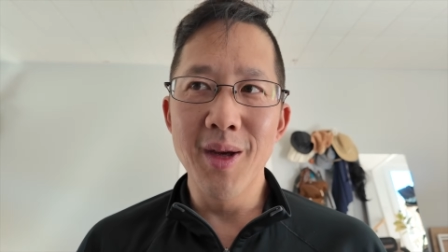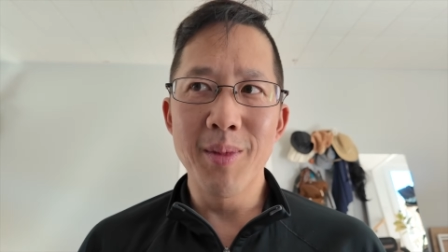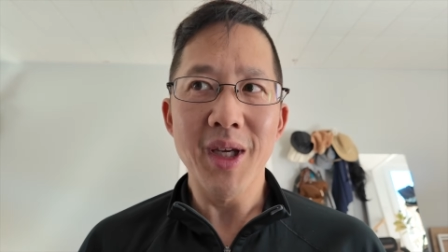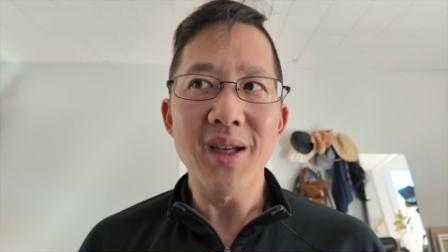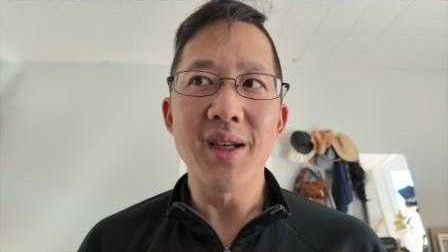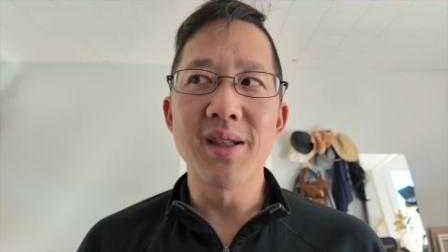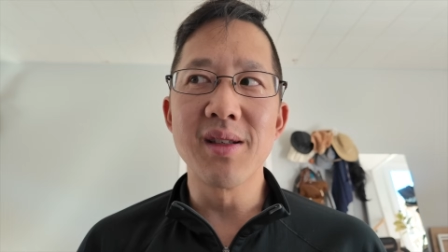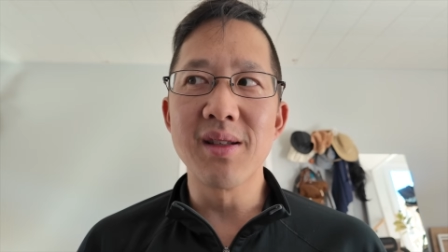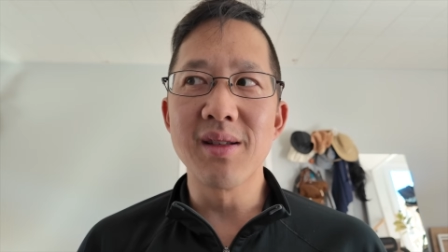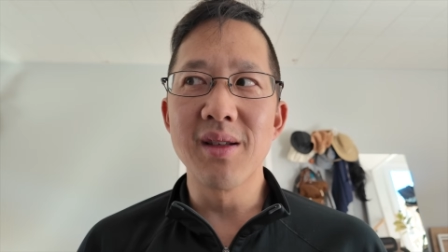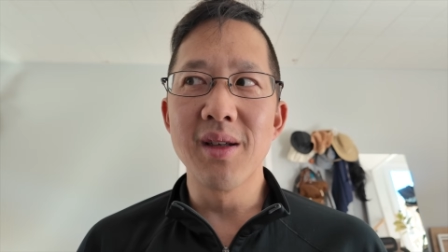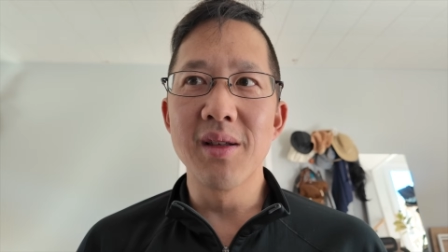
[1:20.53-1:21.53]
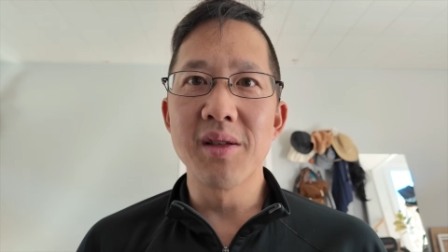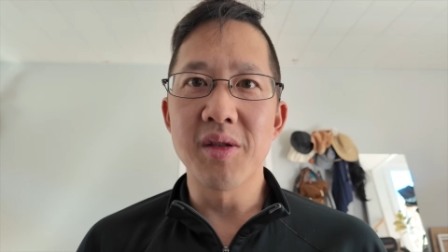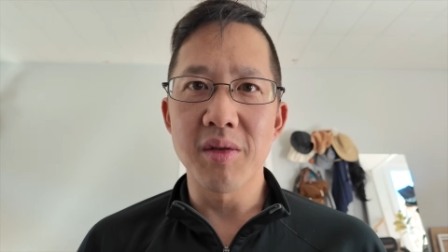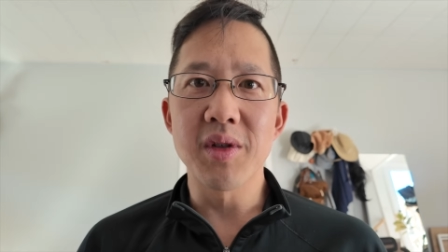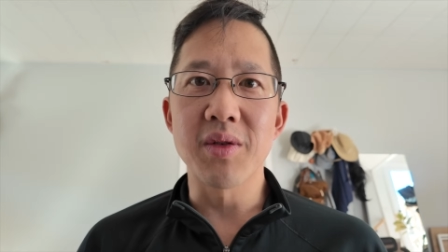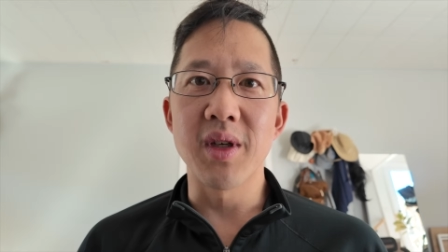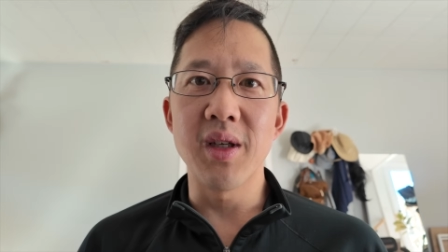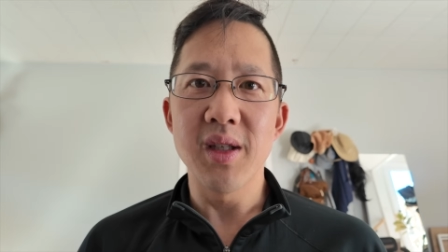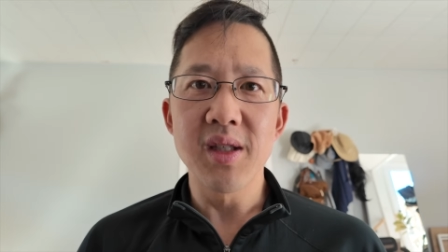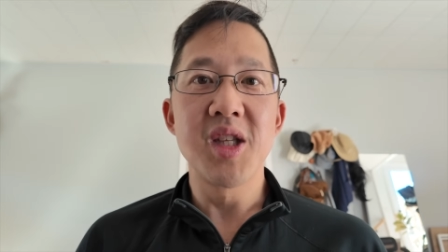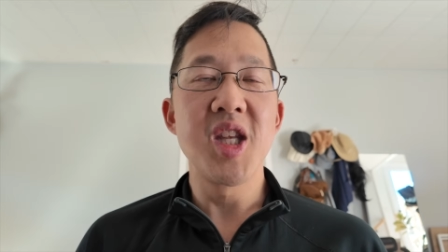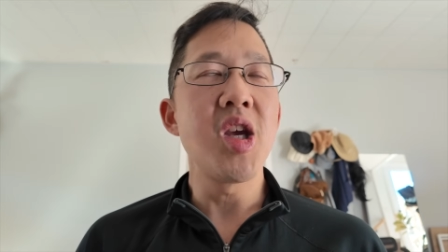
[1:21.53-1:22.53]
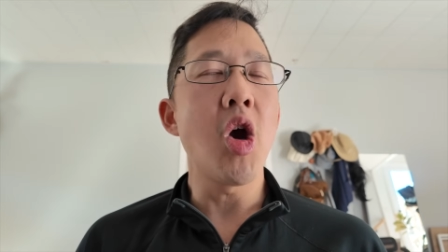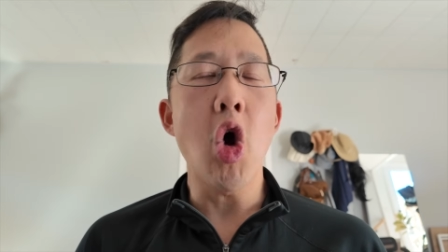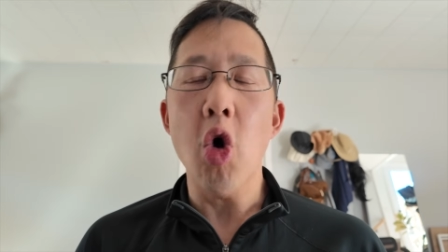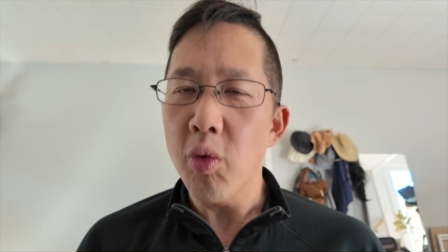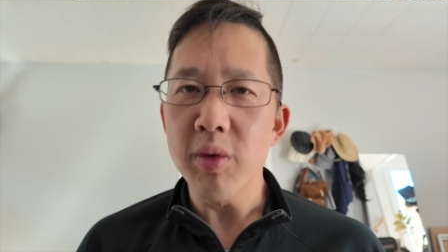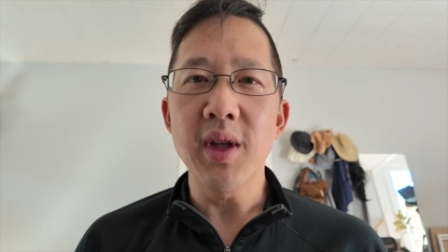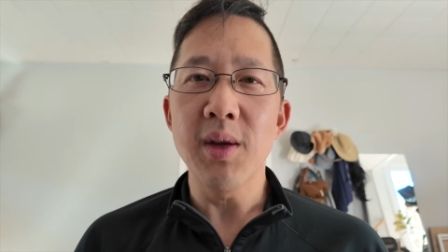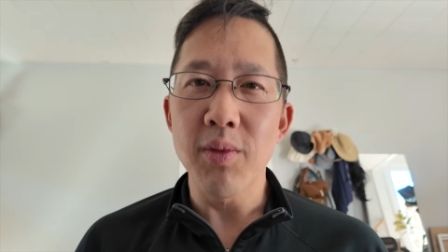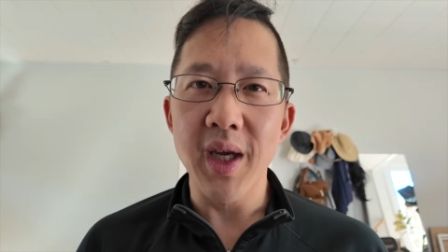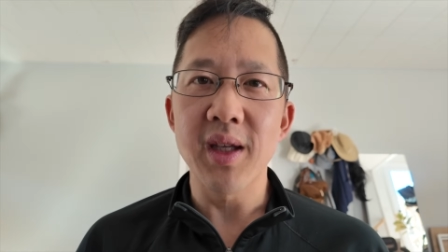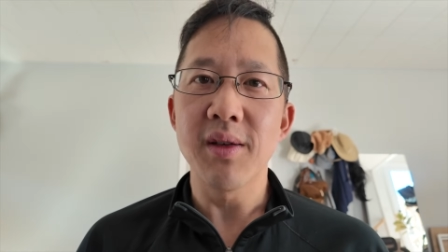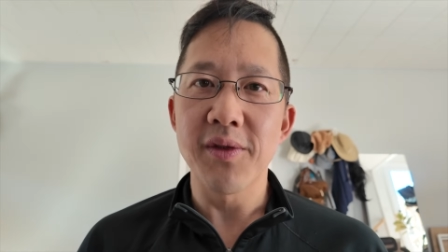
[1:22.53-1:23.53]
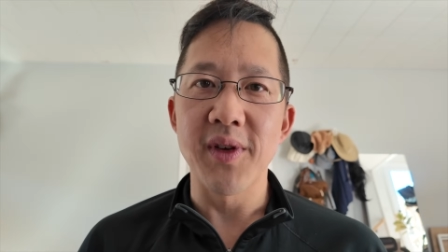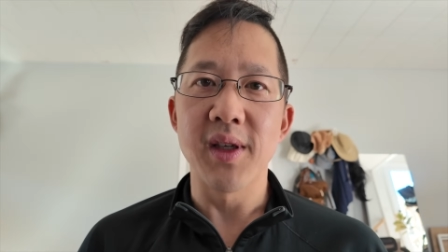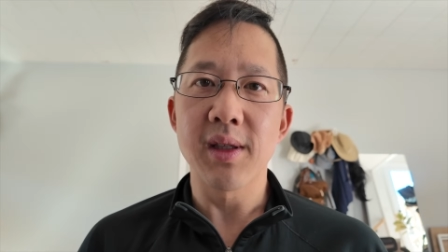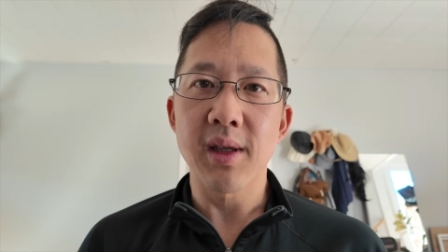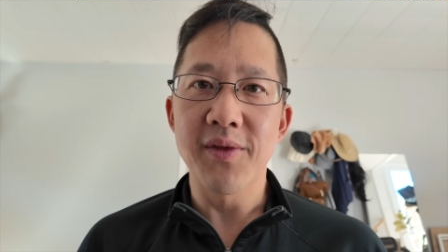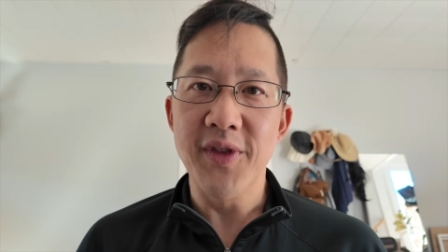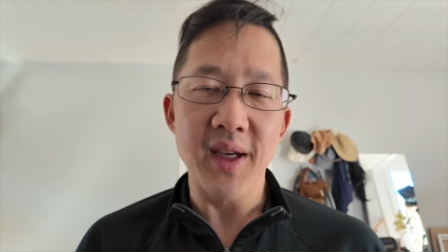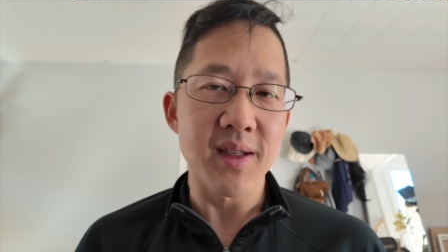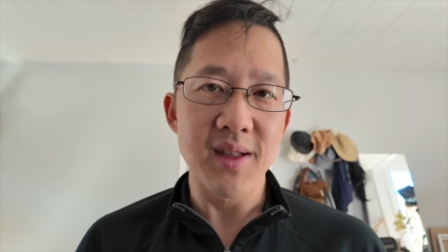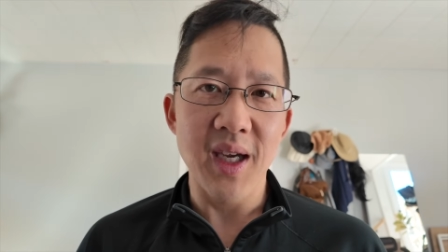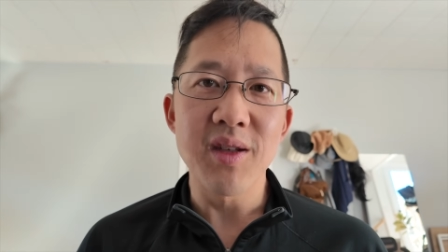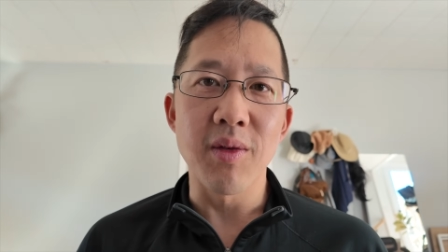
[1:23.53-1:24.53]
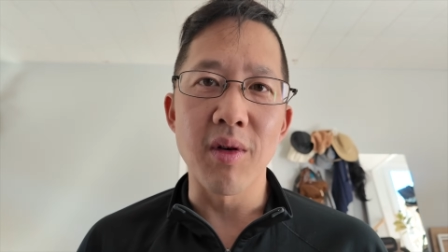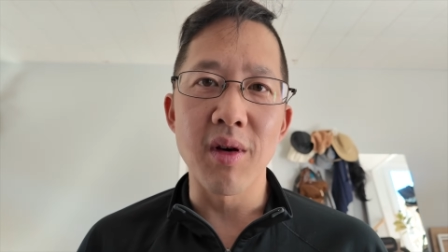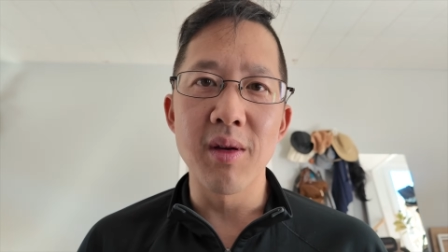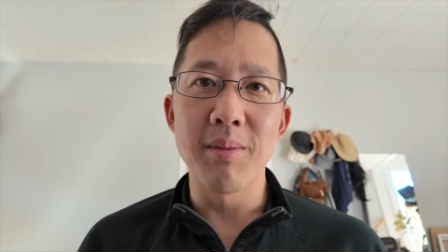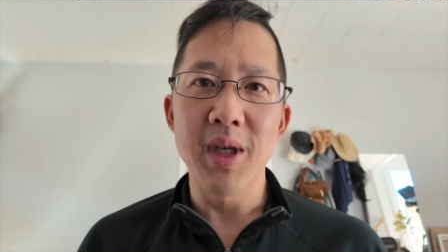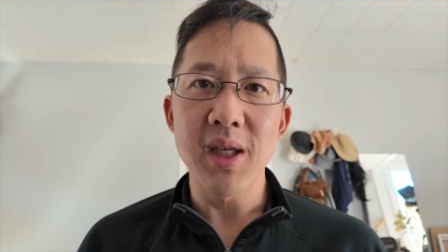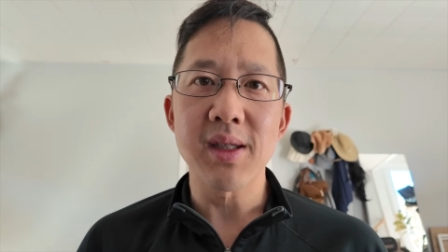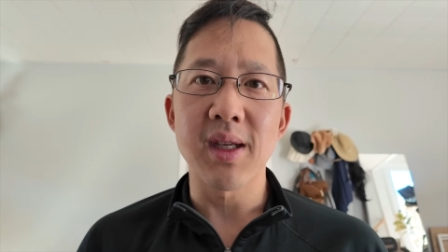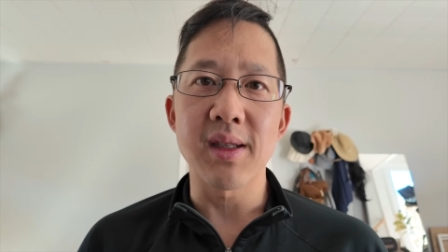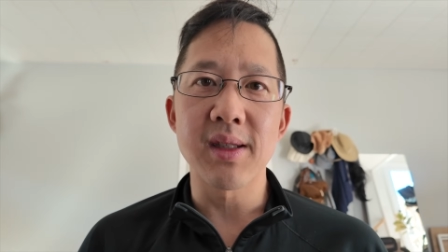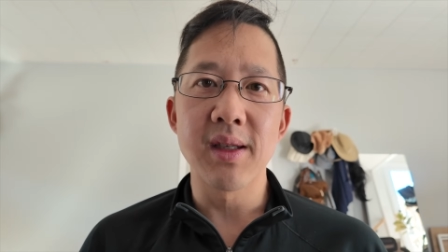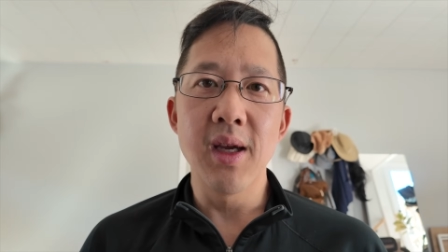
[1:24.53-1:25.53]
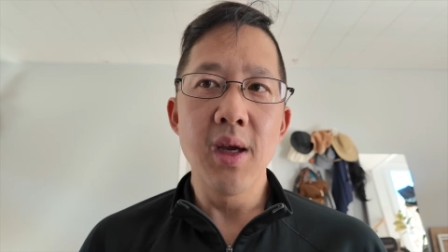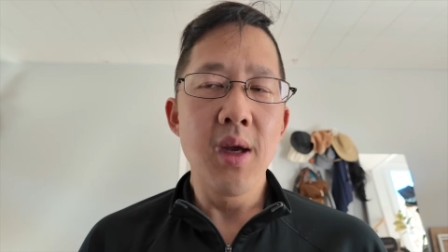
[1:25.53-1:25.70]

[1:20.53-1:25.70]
because surgery is the only way to fi- fix a torn meniscus.